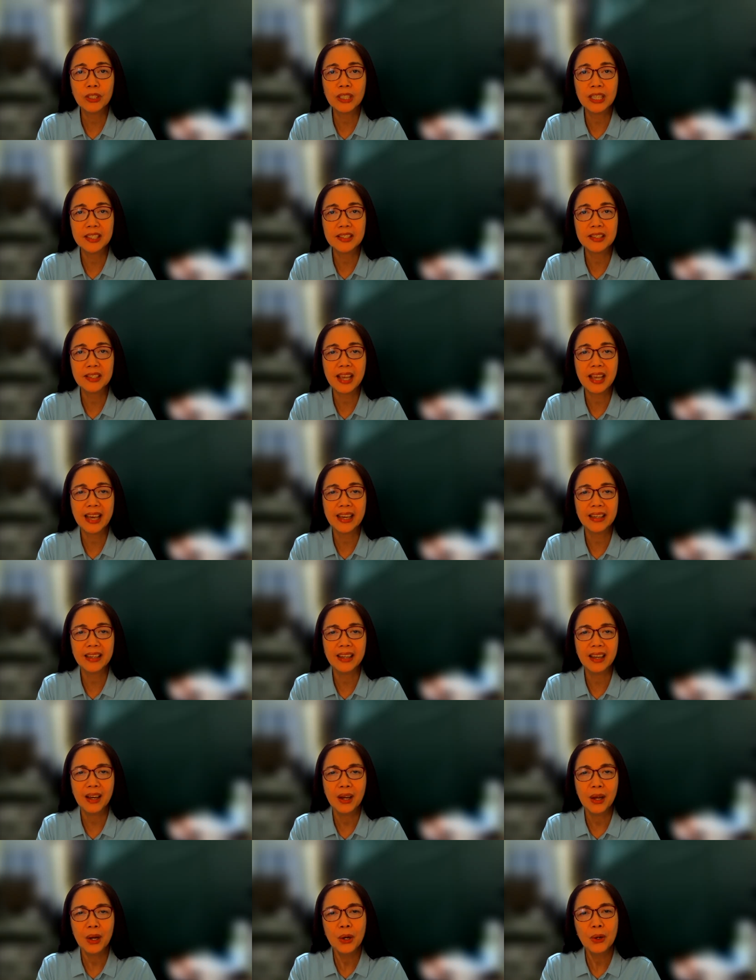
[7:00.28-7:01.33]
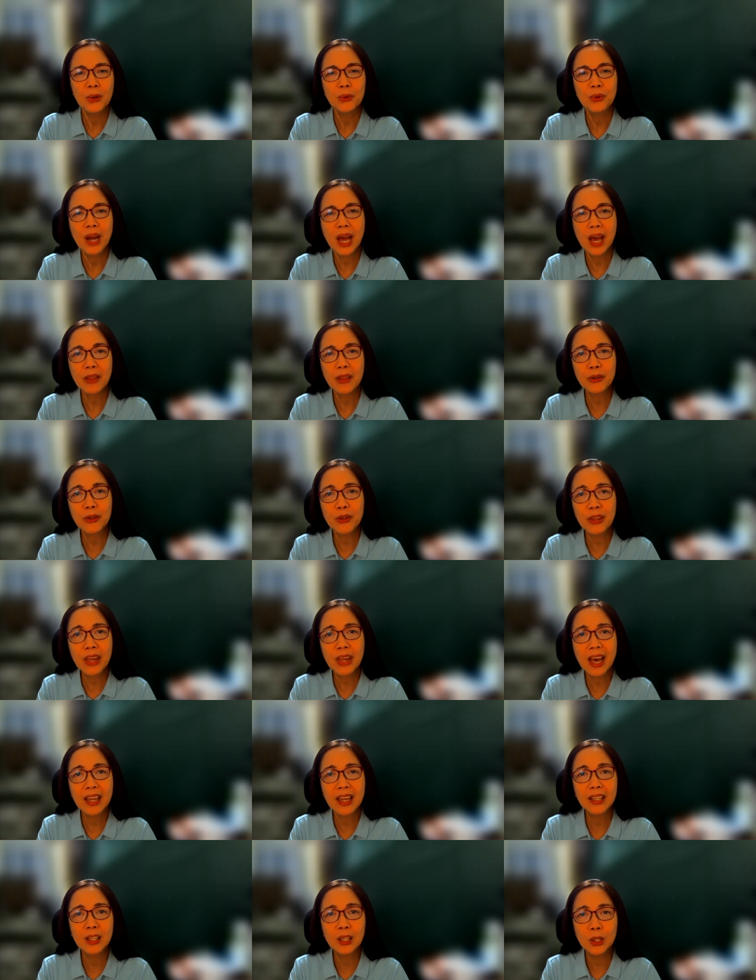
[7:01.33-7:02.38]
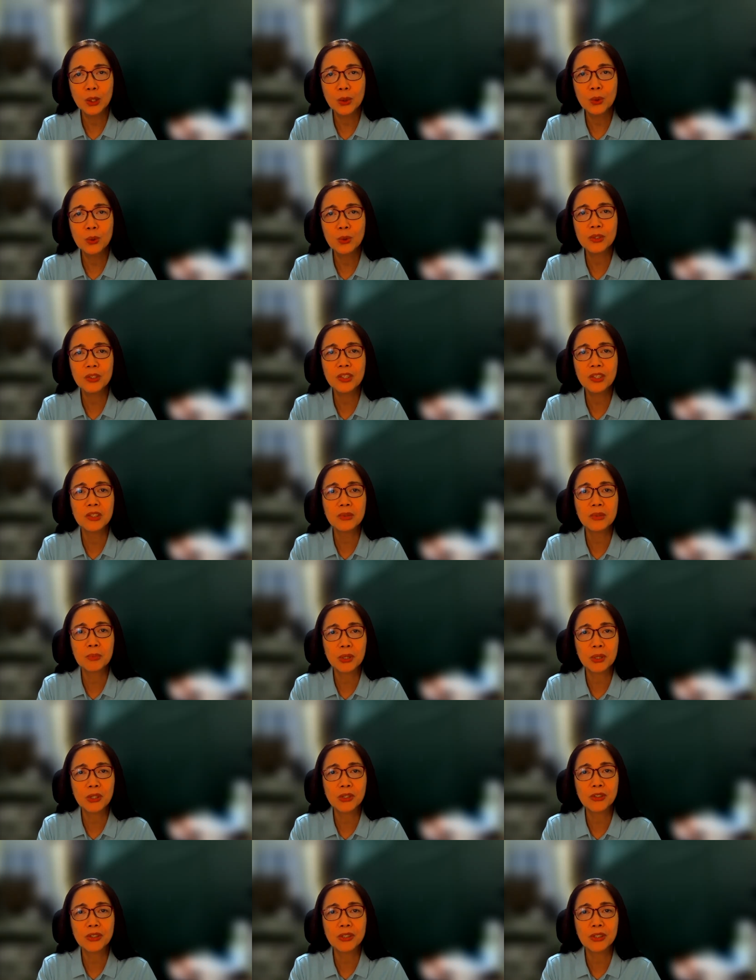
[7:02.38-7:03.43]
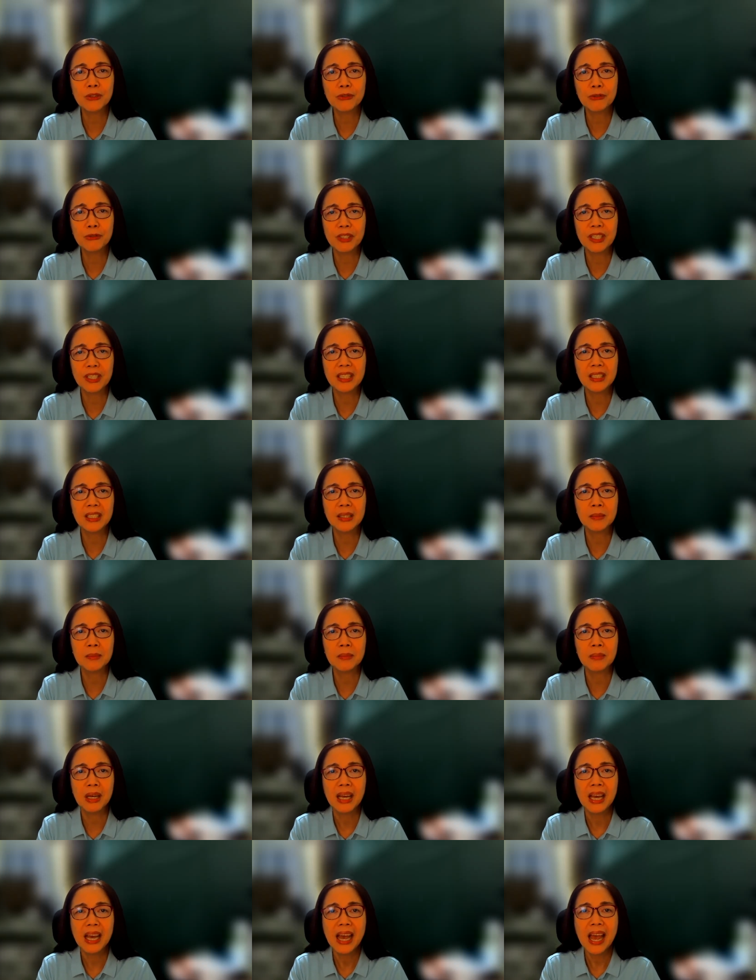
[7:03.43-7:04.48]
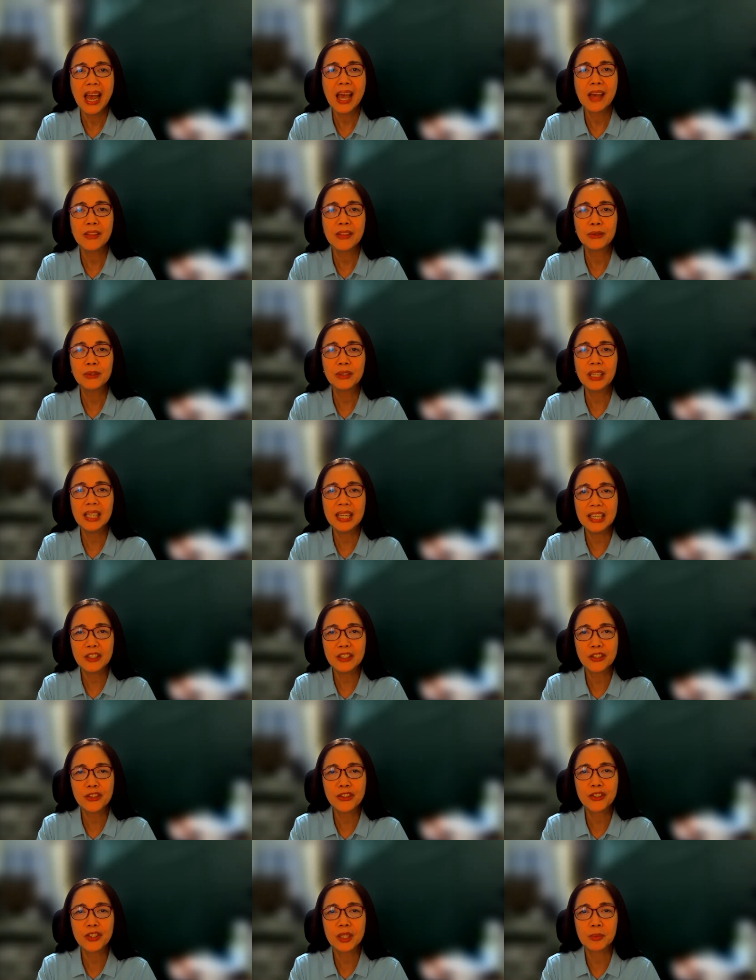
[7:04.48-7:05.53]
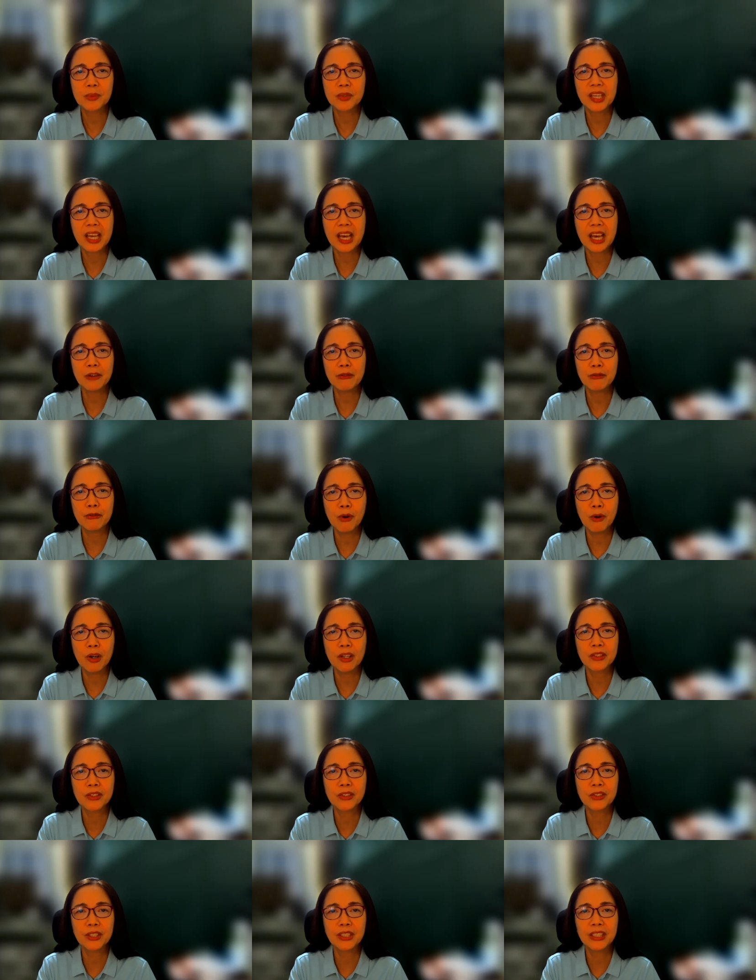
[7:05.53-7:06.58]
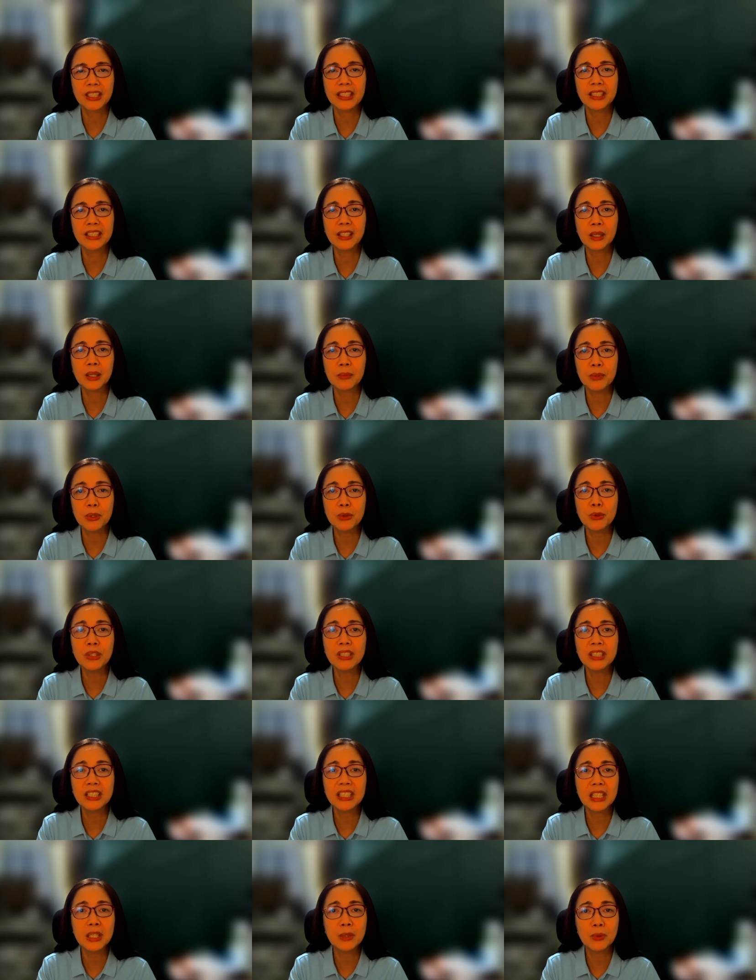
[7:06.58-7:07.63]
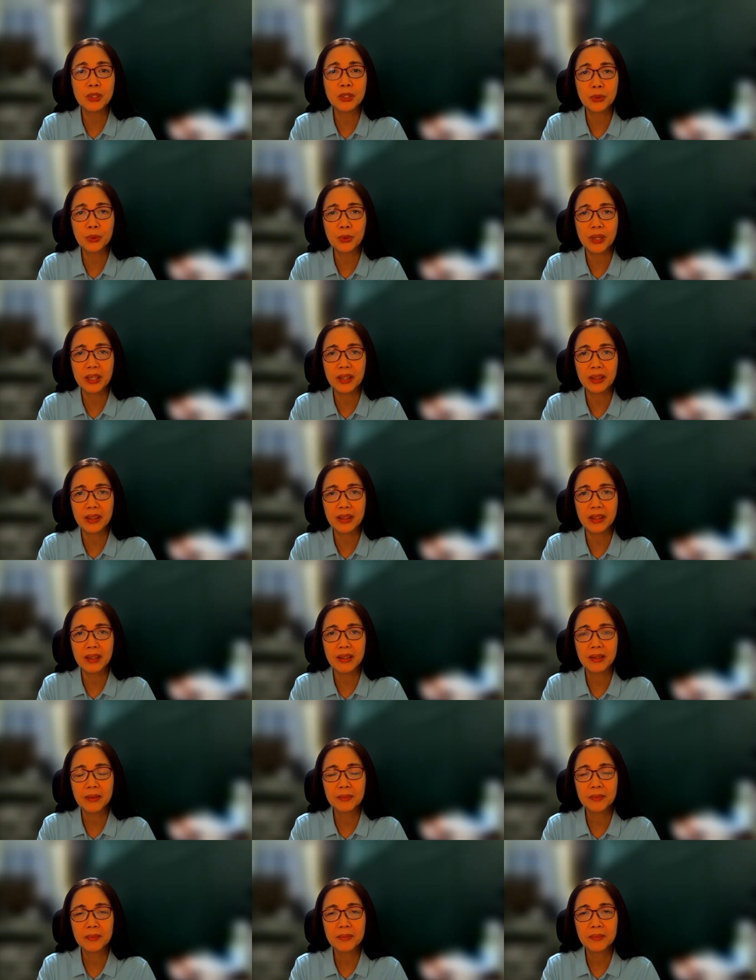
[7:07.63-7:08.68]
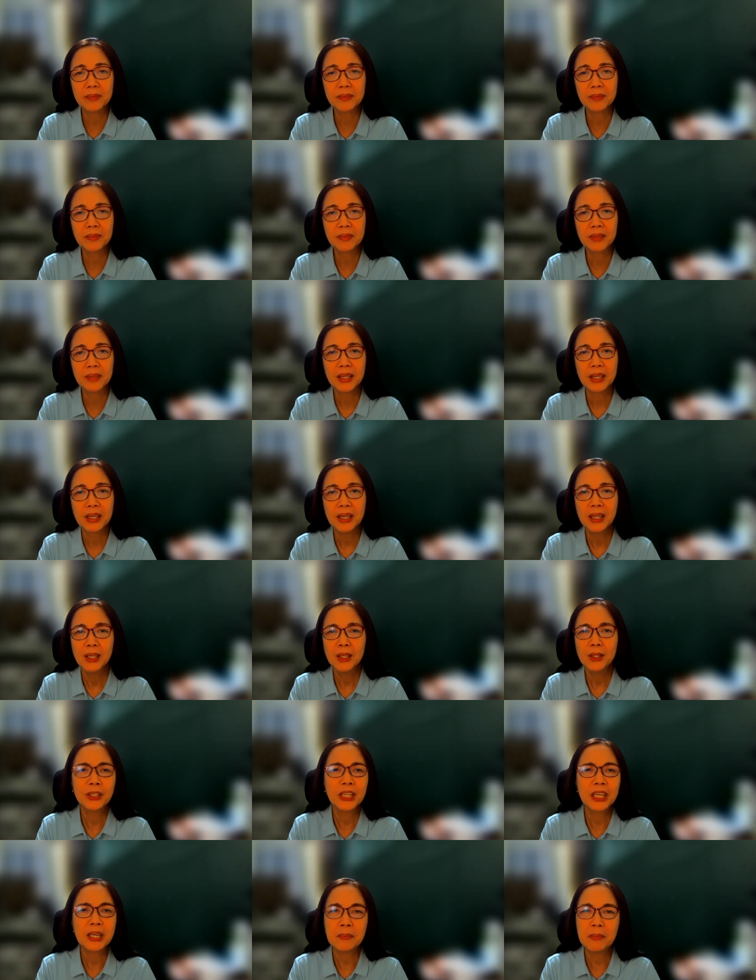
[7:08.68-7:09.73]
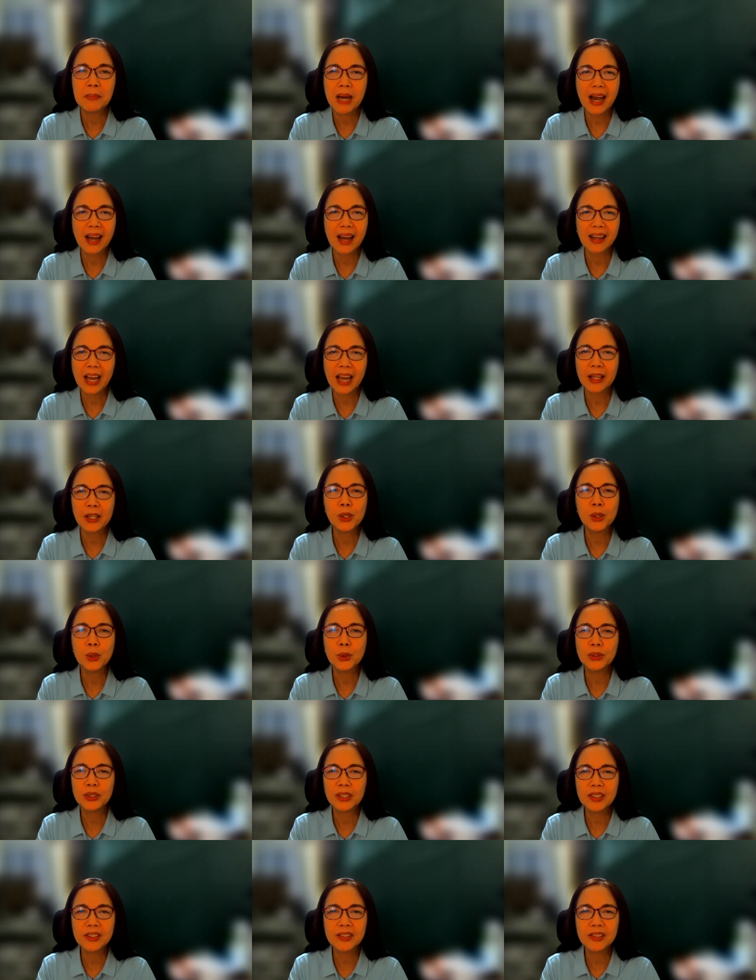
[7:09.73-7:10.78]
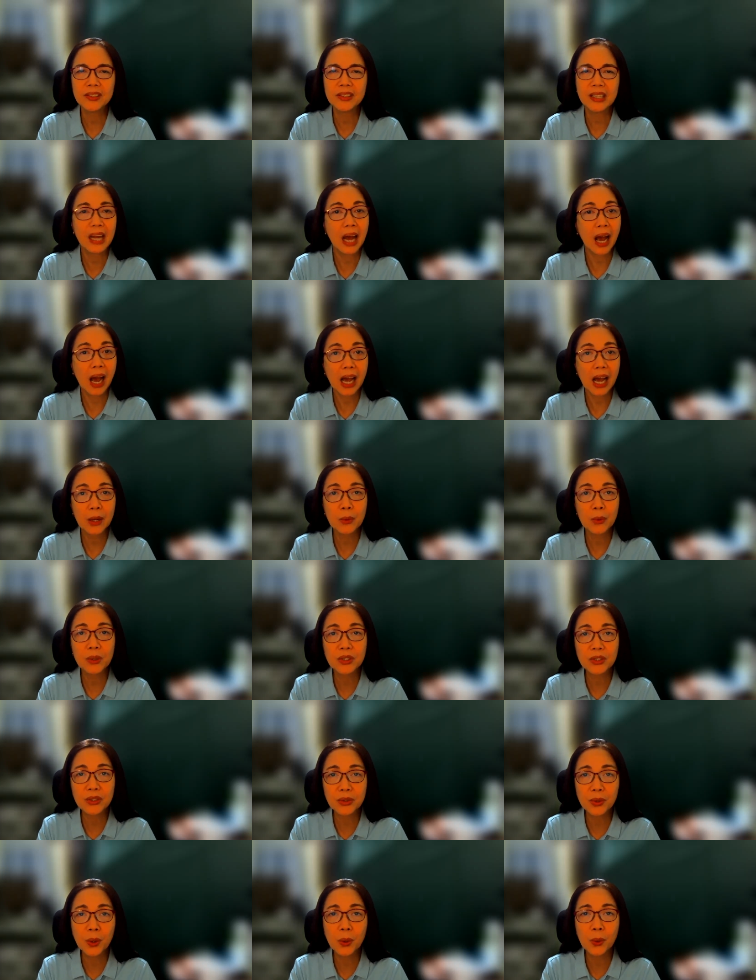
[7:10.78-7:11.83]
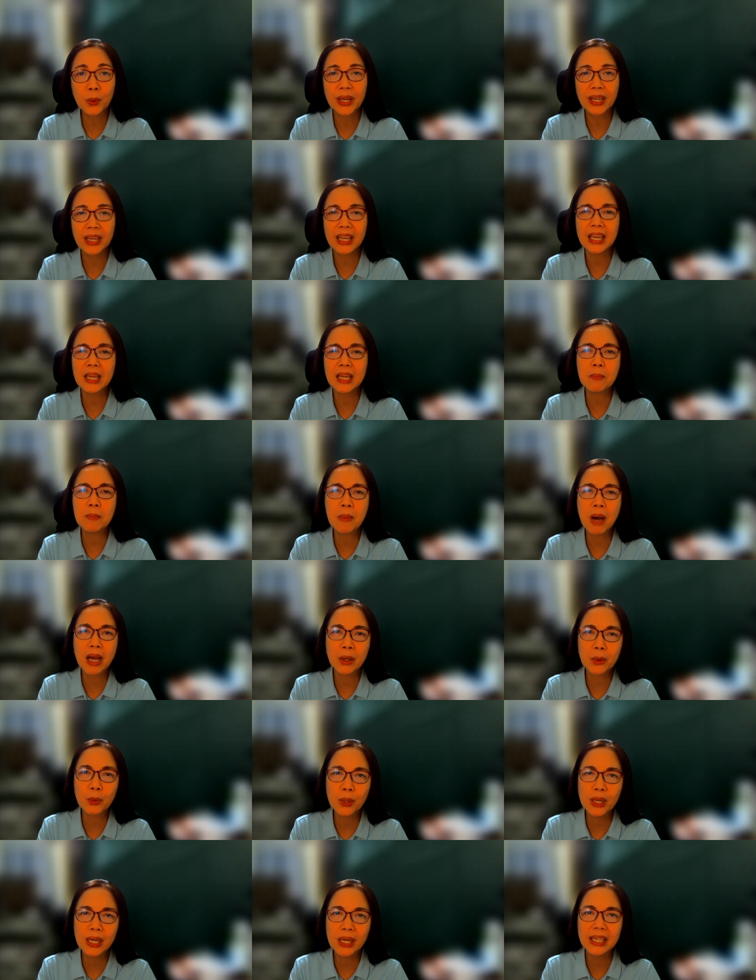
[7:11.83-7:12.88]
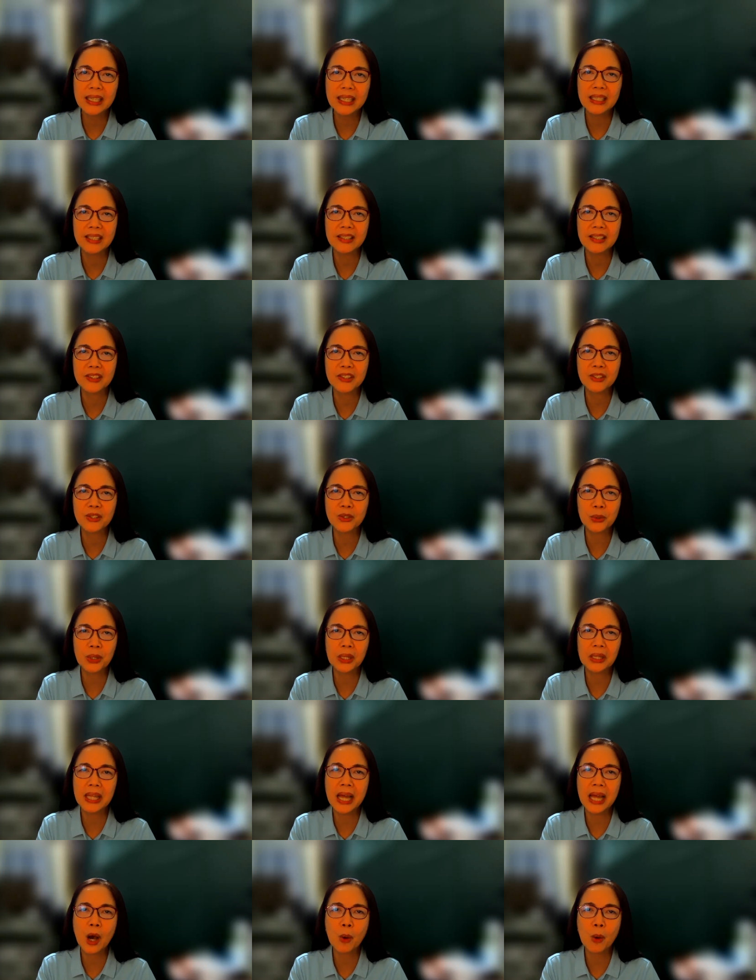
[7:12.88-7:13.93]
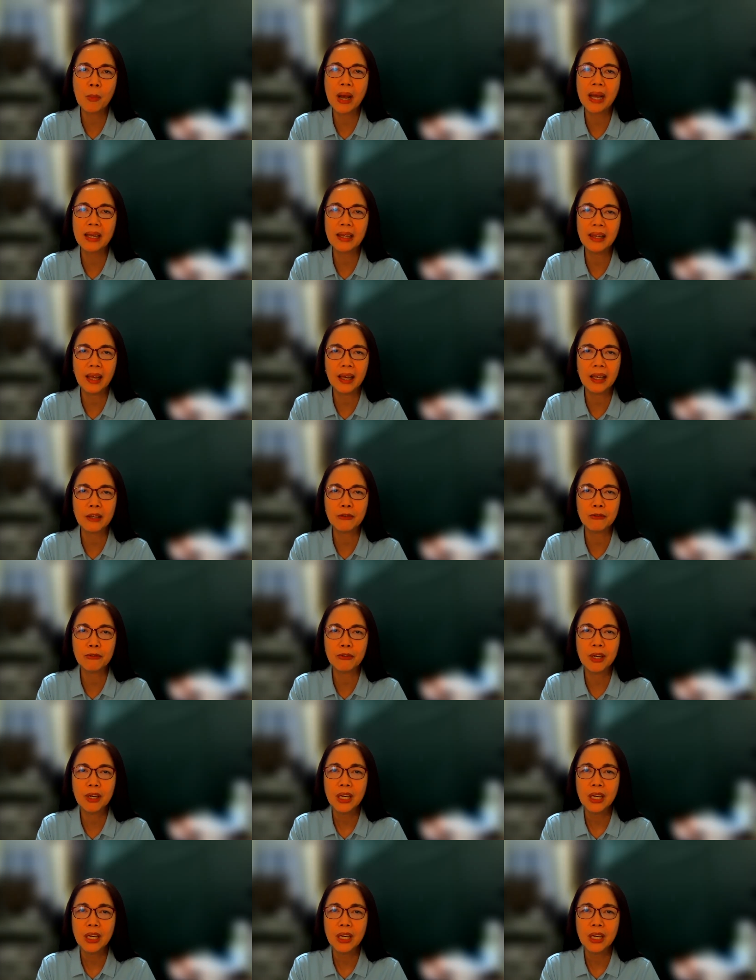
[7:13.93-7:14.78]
his head rather than lose his personal freedom and the relationships he had fostered in the community he was with. Looking back, I noticed that I was growing in my willingness to allow my life